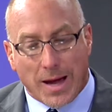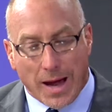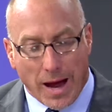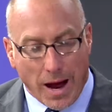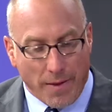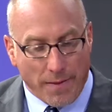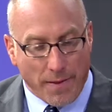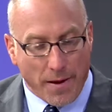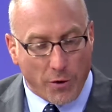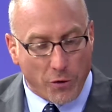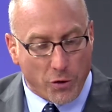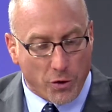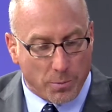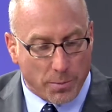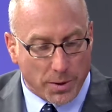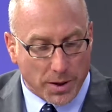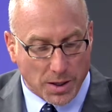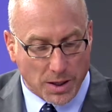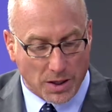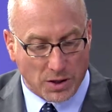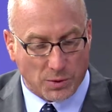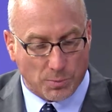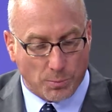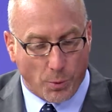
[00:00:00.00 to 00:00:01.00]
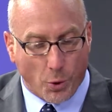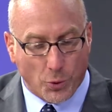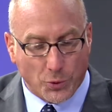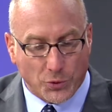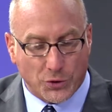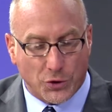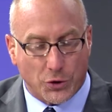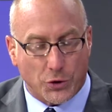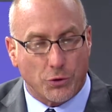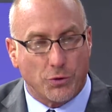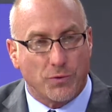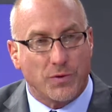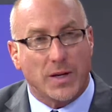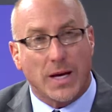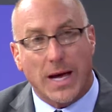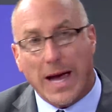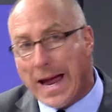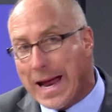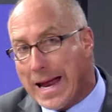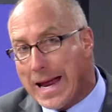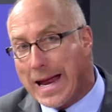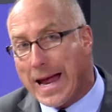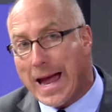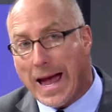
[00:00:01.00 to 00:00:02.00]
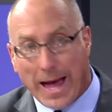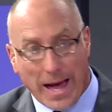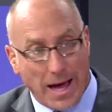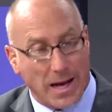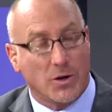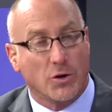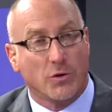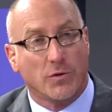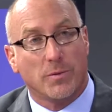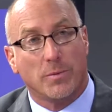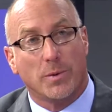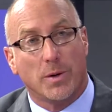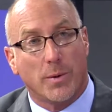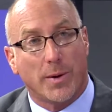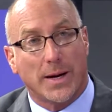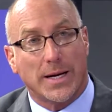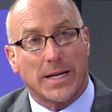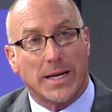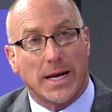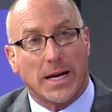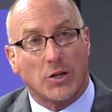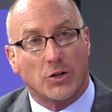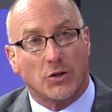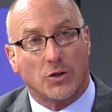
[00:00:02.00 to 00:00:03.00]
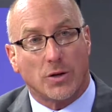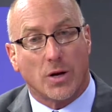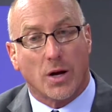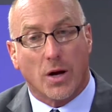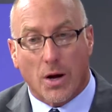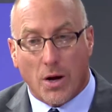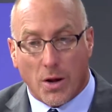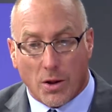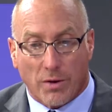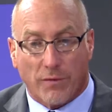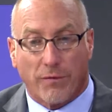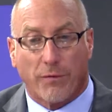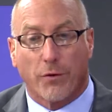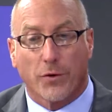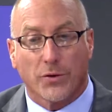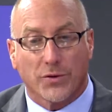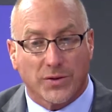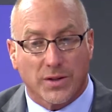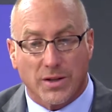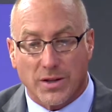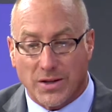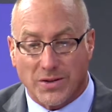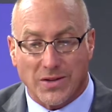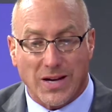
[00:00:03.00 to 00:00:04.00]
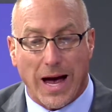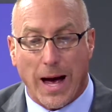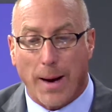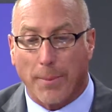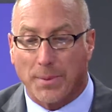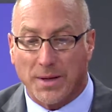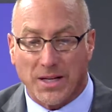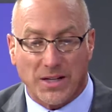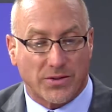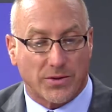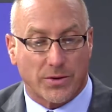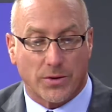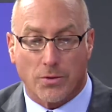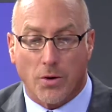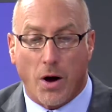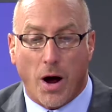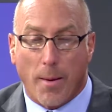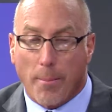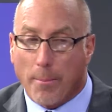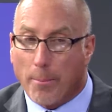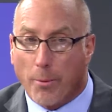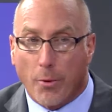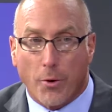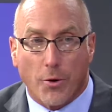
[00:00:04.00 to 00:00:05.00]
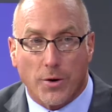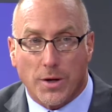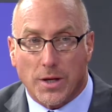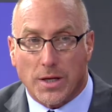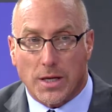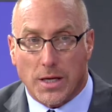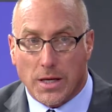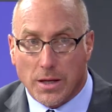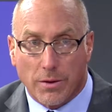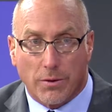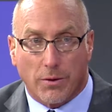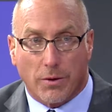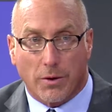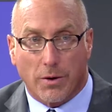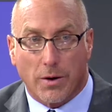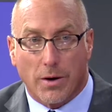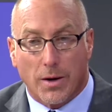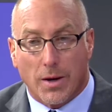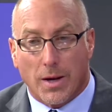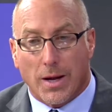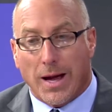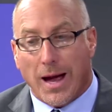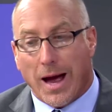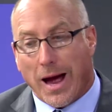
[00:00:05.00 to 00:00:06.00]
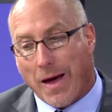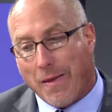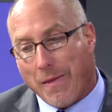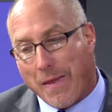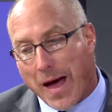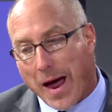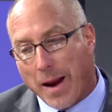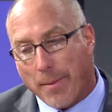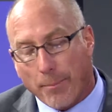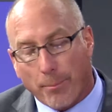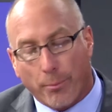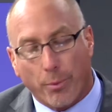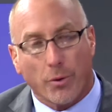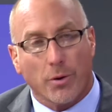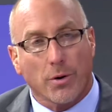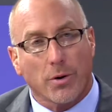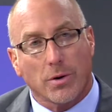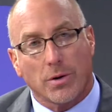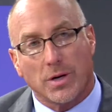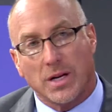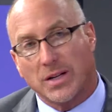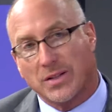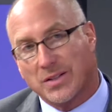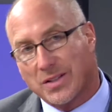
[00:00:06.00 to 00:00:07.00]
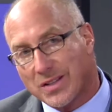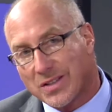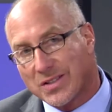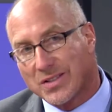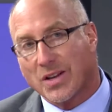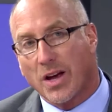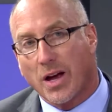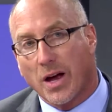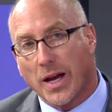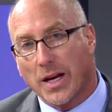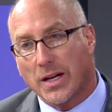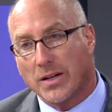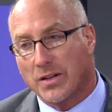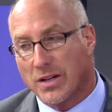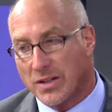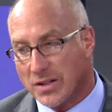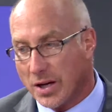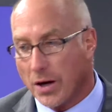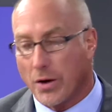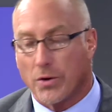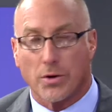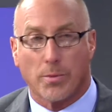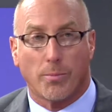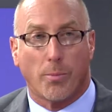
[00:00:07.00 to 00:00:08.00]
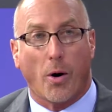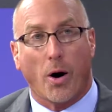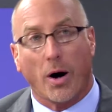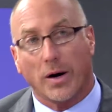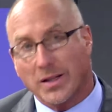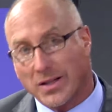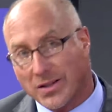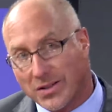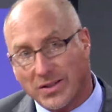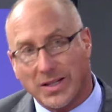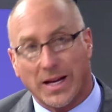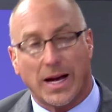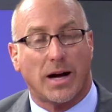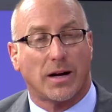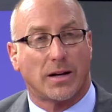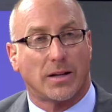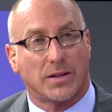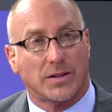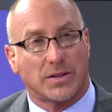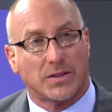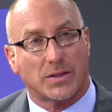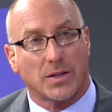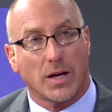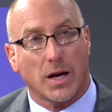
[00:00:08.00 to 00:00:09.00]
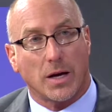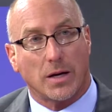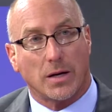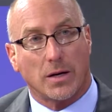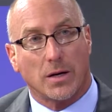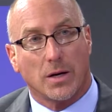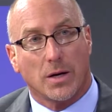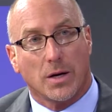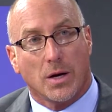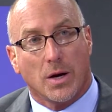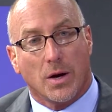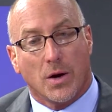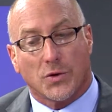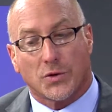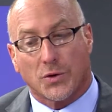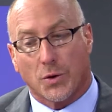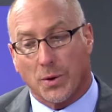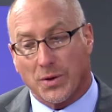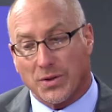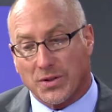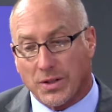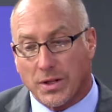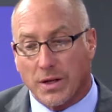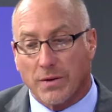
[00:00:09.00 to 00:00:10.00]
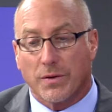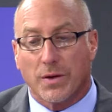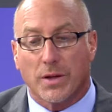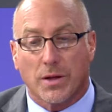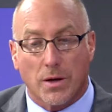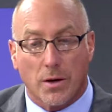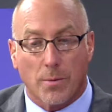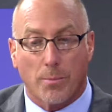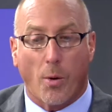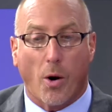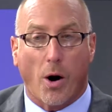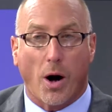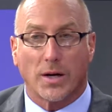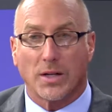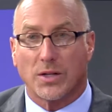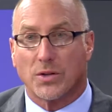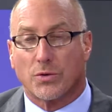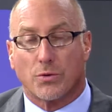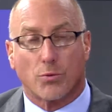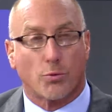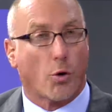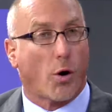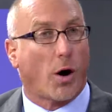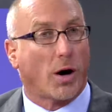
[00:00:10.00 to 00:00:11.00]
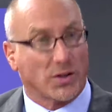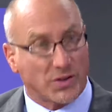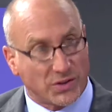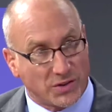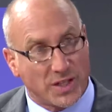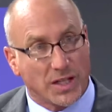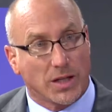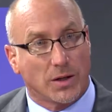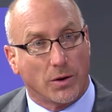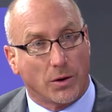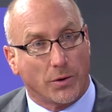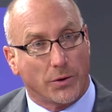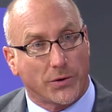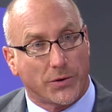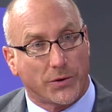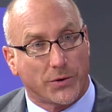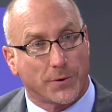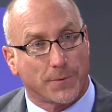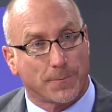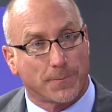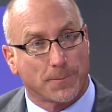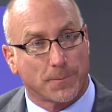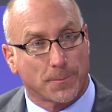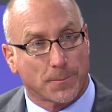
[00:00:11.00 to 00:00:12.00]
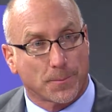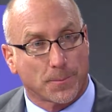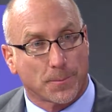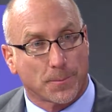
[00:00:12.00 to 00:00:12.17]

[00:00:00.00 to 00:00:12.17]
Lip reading: And there they're being exposed to UVA and UVB radiation. The first thing that's happening is they're not burning either. And that burn is a sign to tell your body stay out of the sun. So it's giving their bodies the wrong signals.